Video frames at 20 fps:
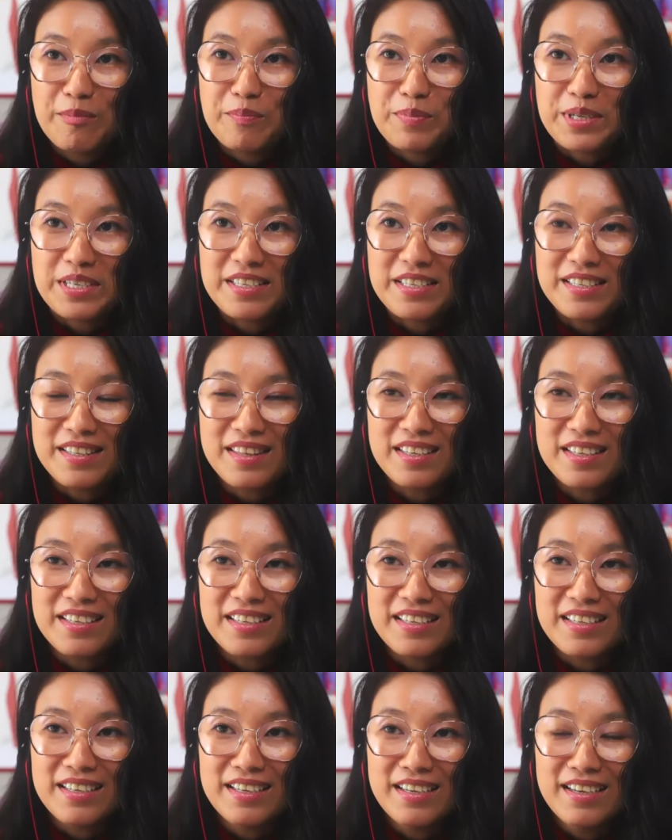
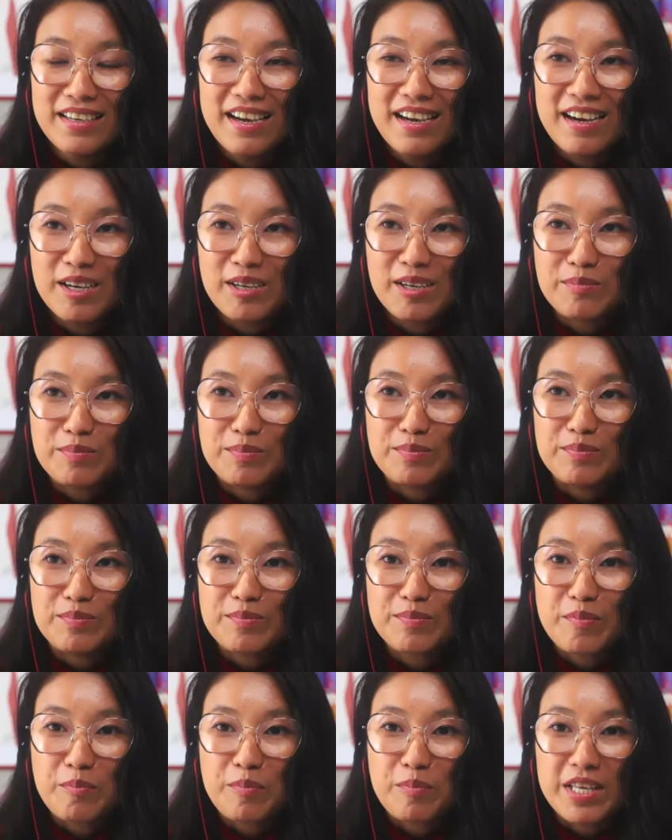be
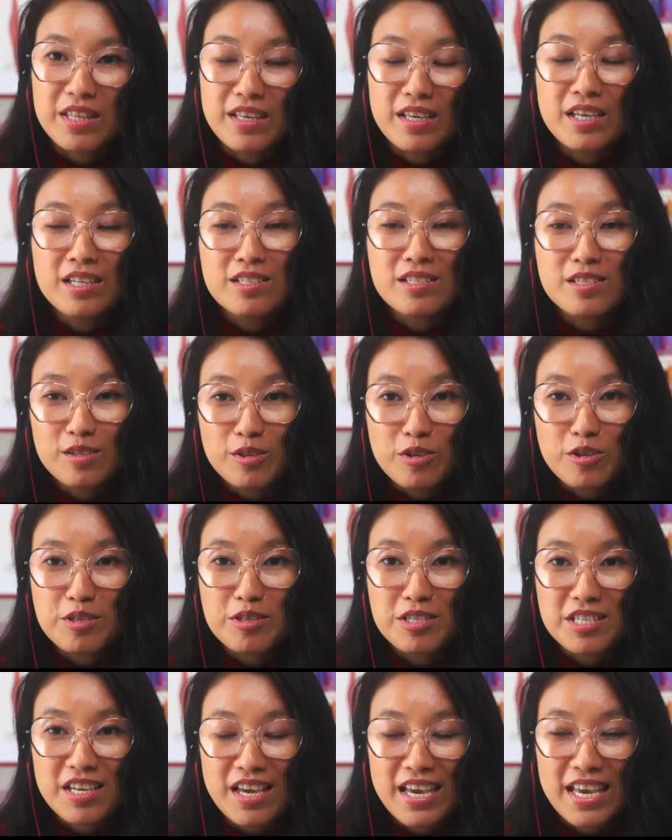the
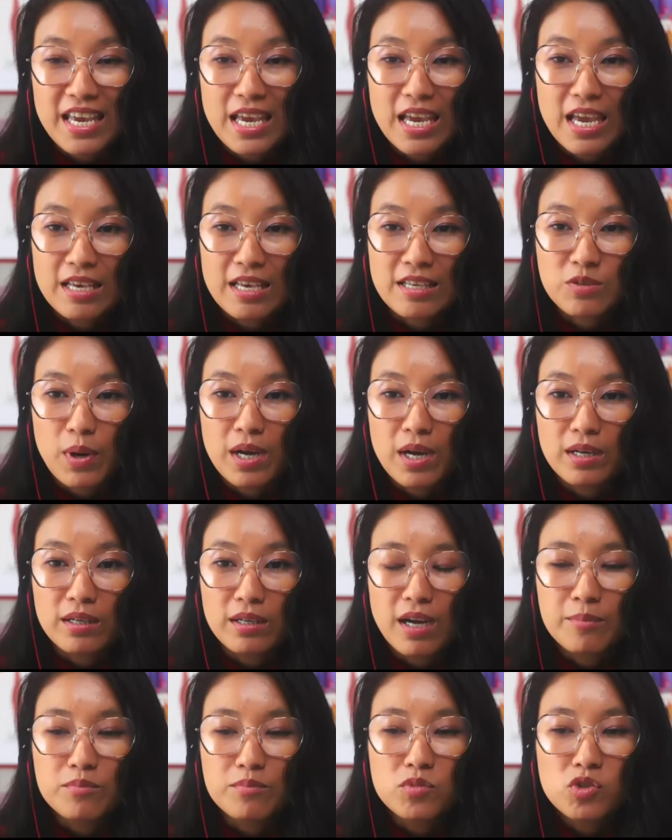interlocutor here as
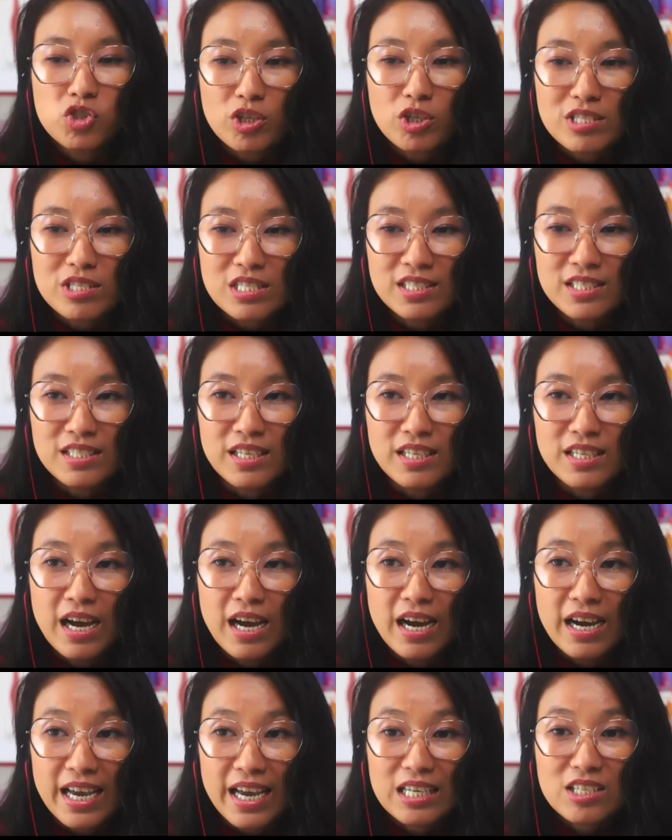well. Jocelyn,
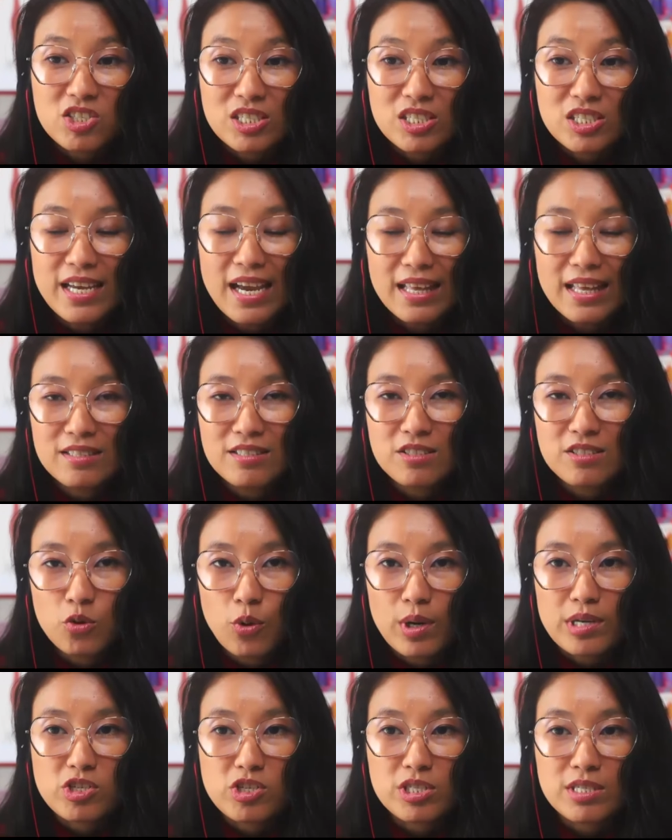I actually had this
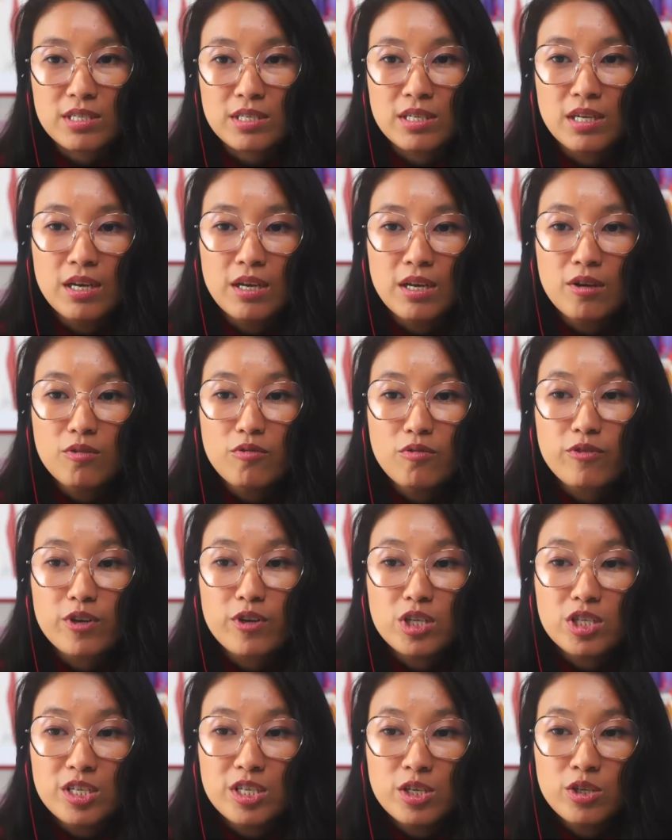question for
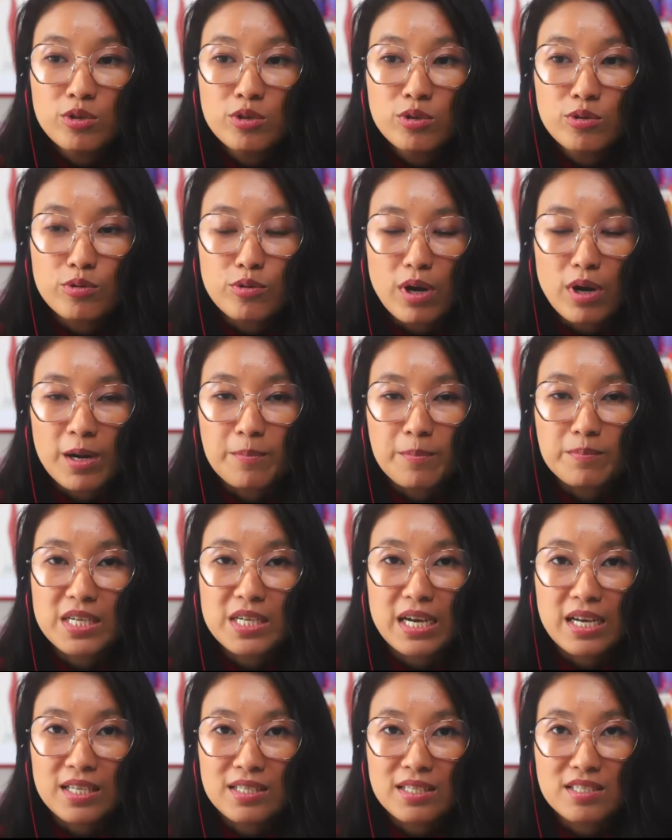you
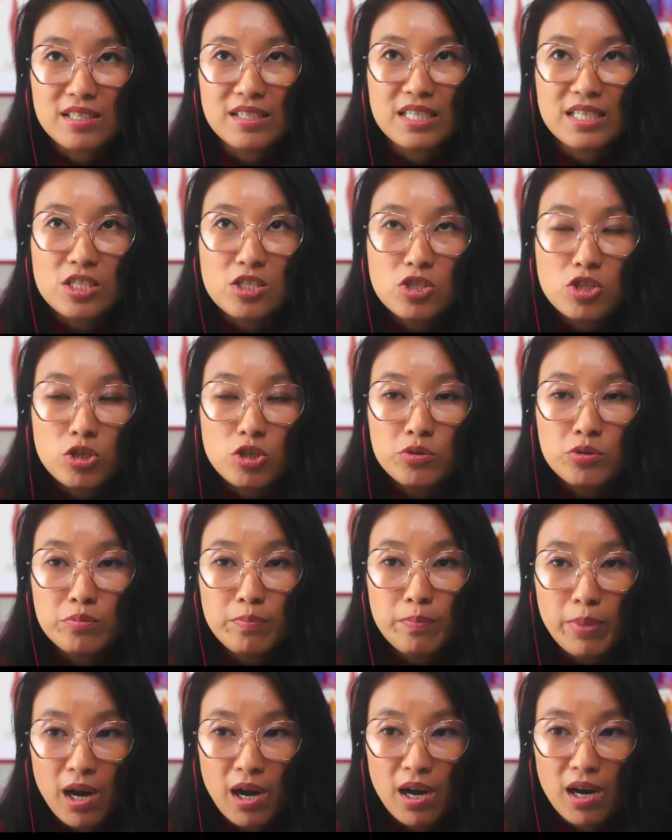to answer in
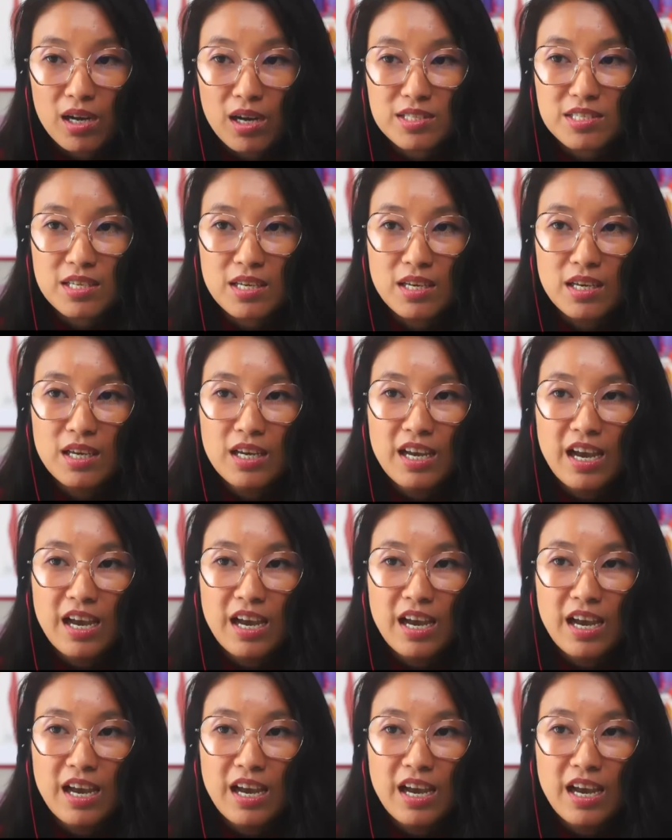two parts.